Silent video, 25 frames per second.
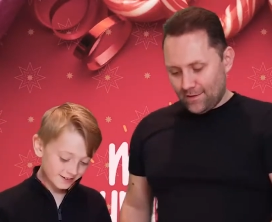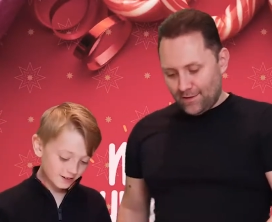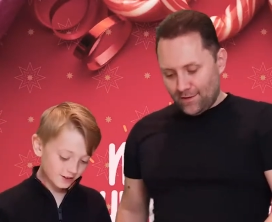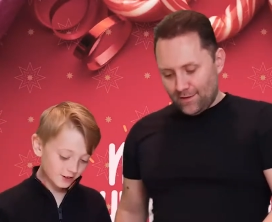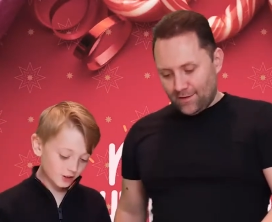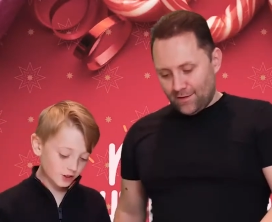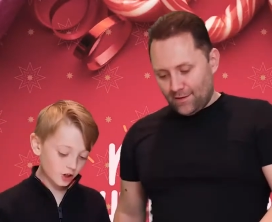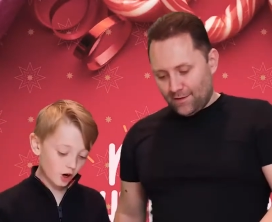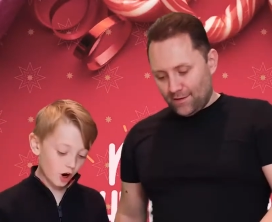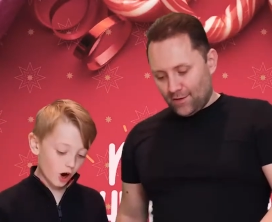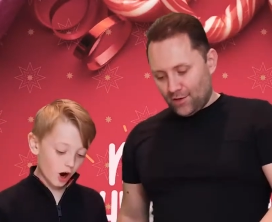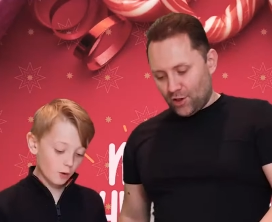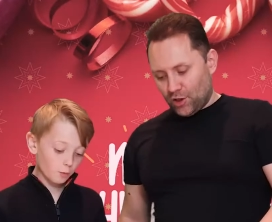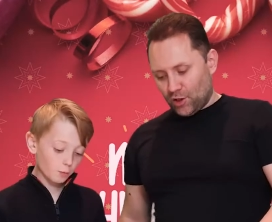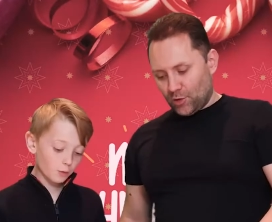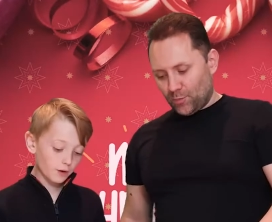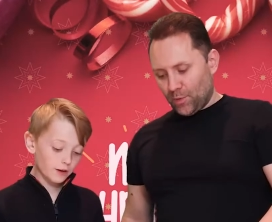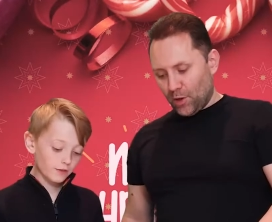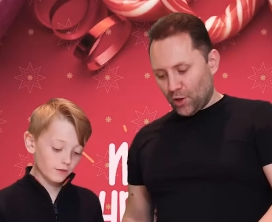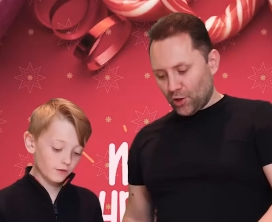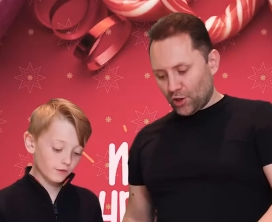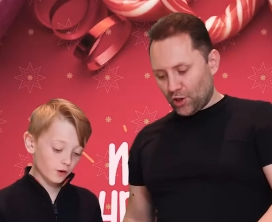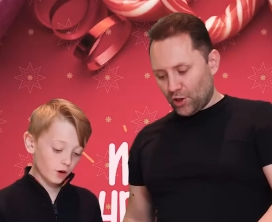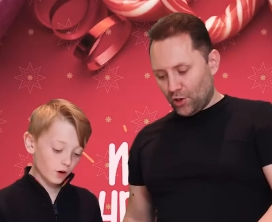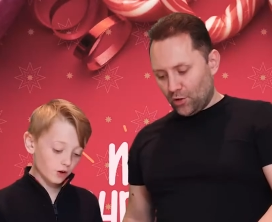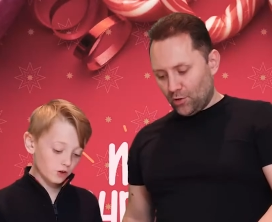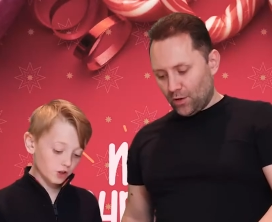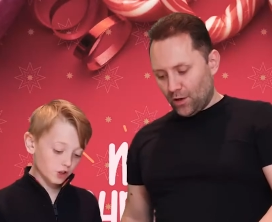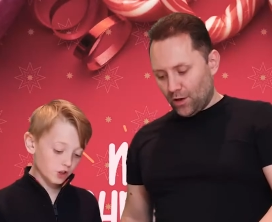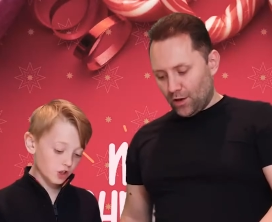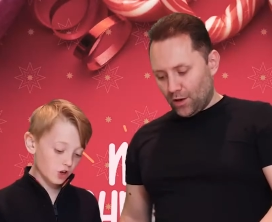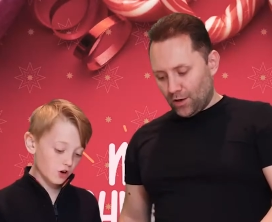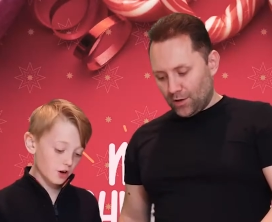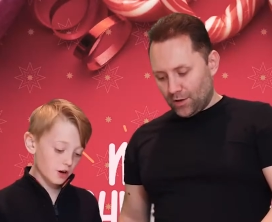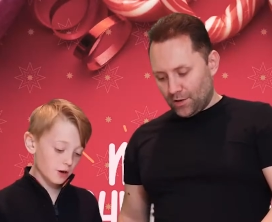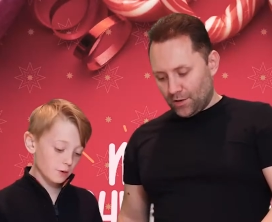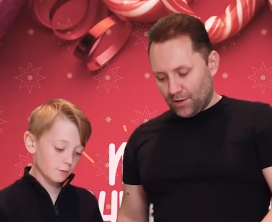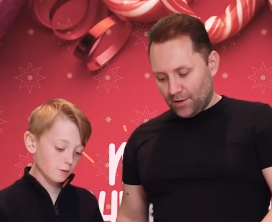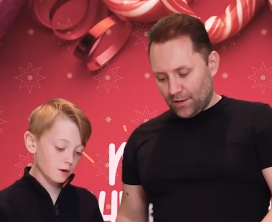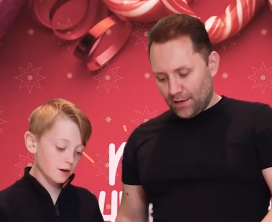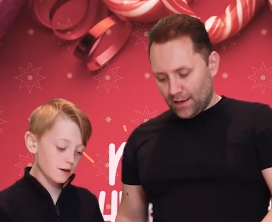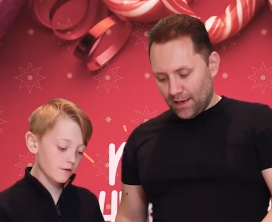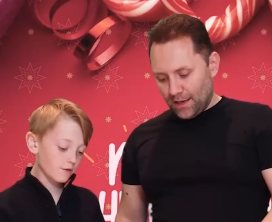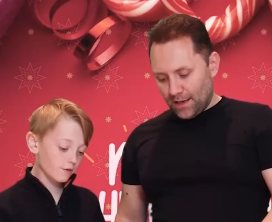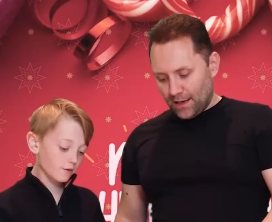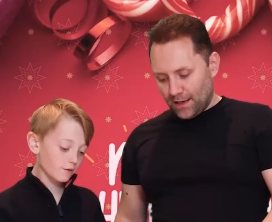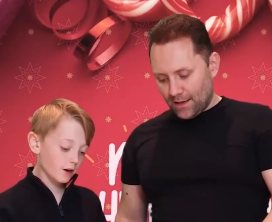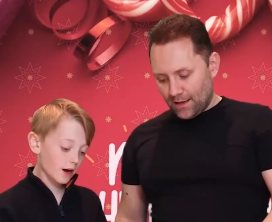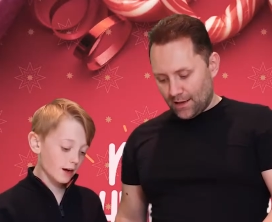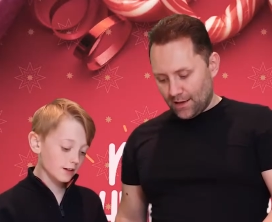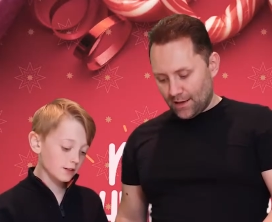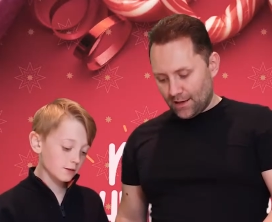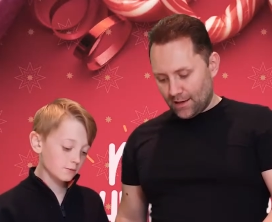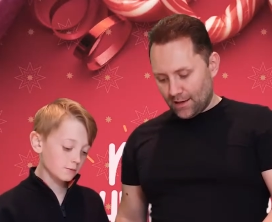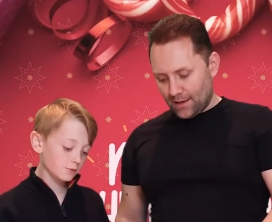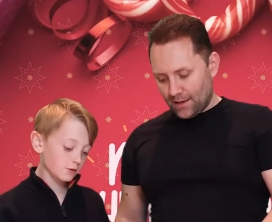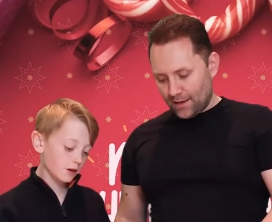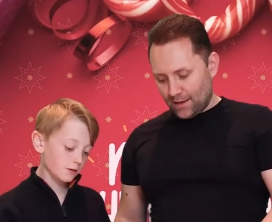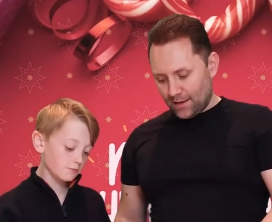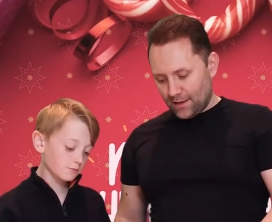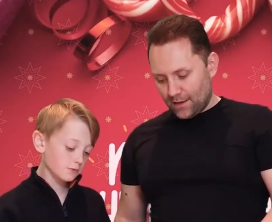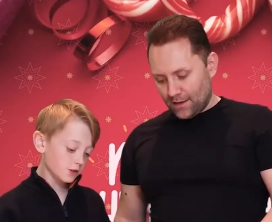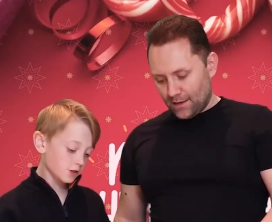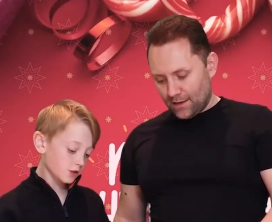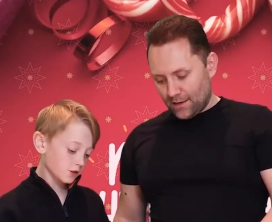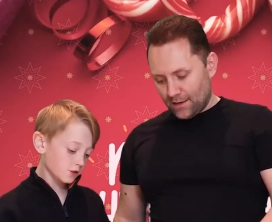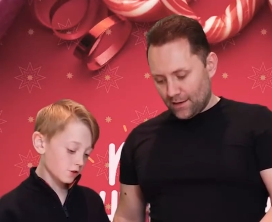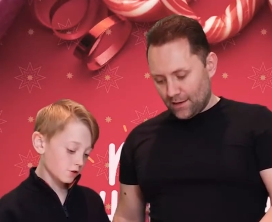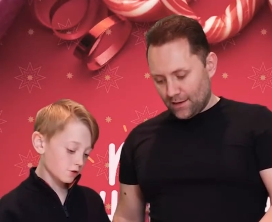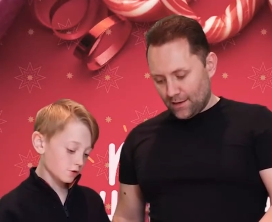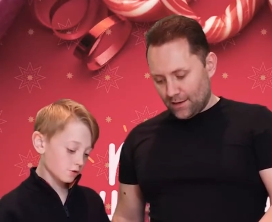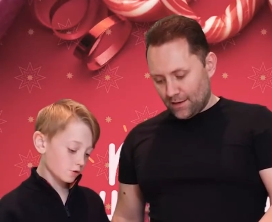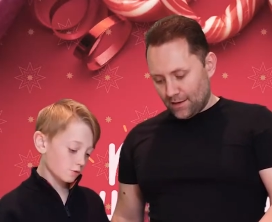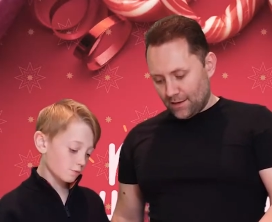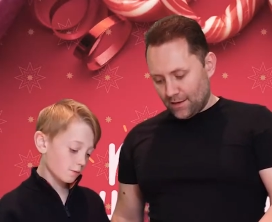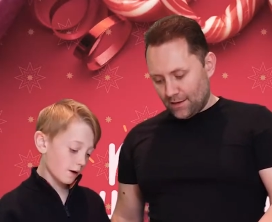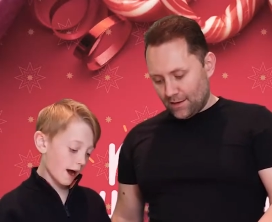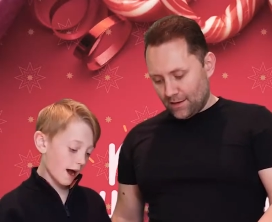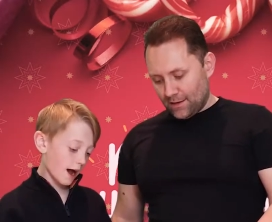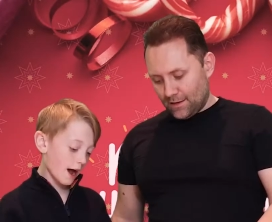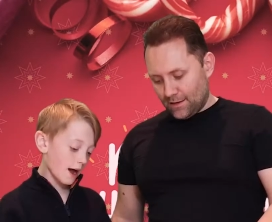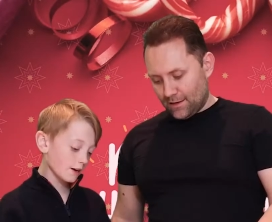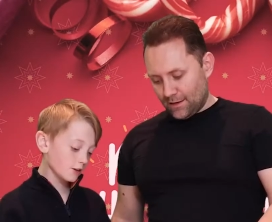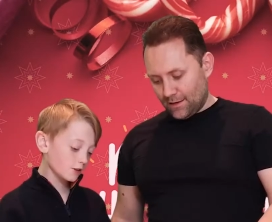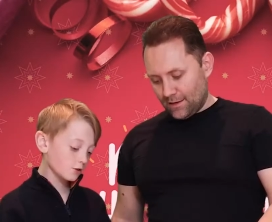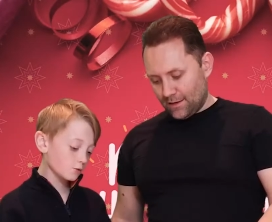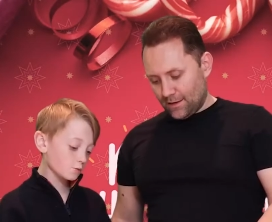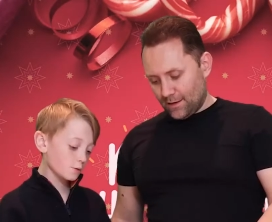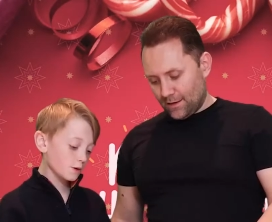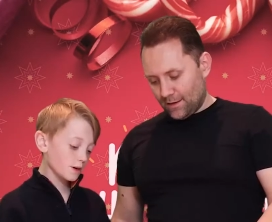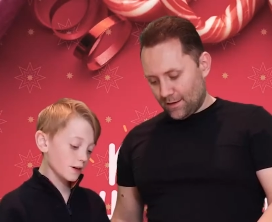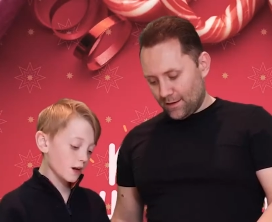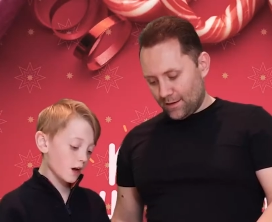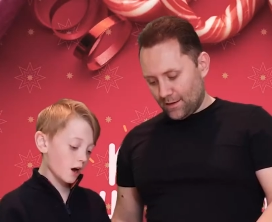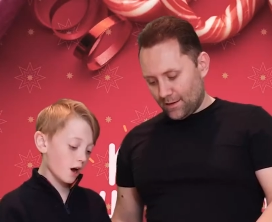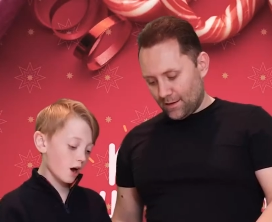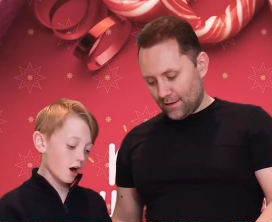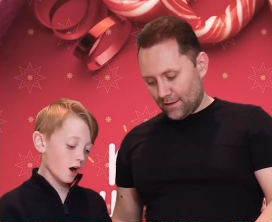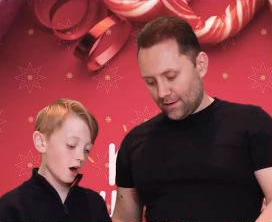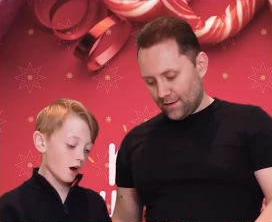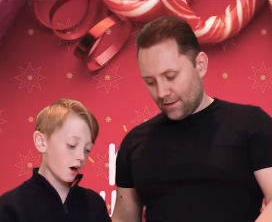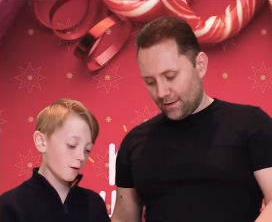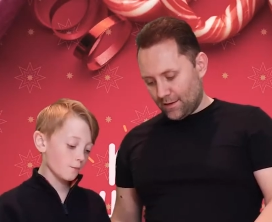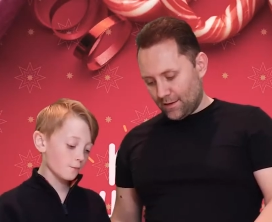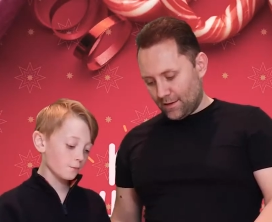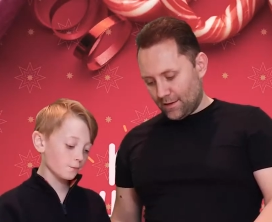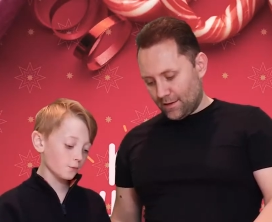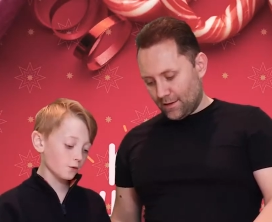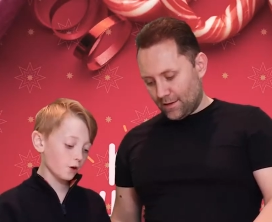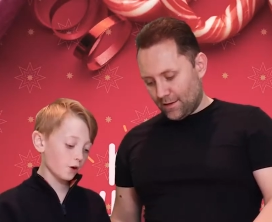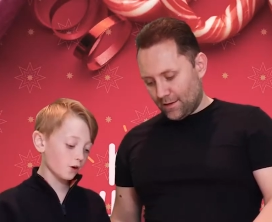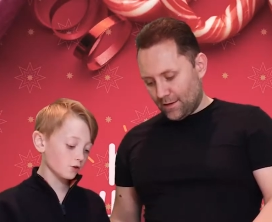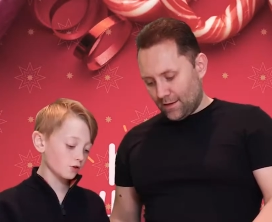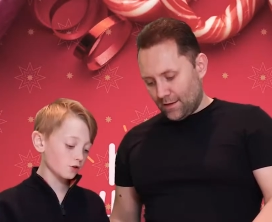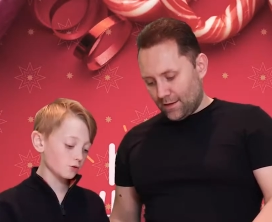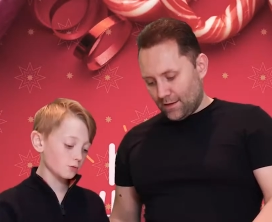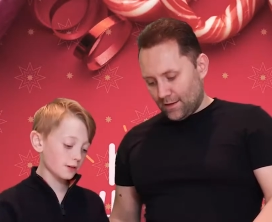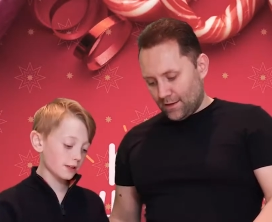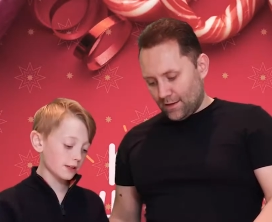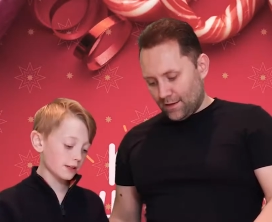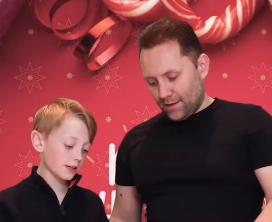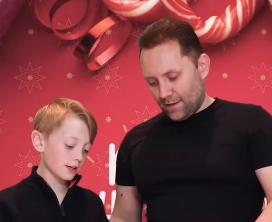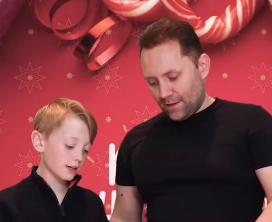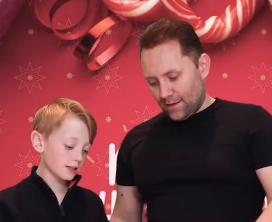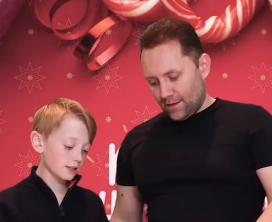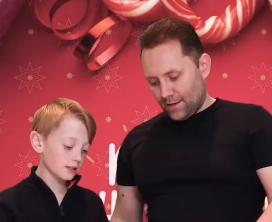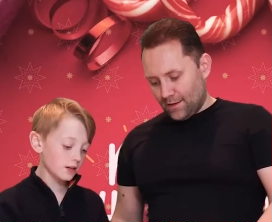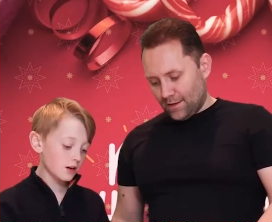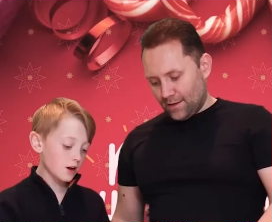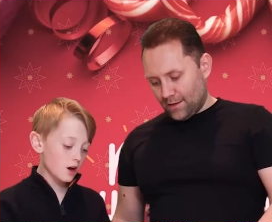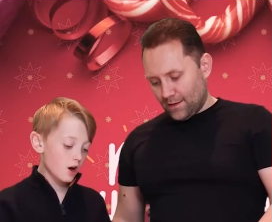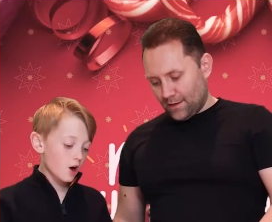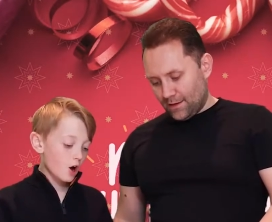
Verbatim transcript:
Speaker 1: So we, it all sorry, on. we as I'm, I'm just going to talk about as we um are doing this,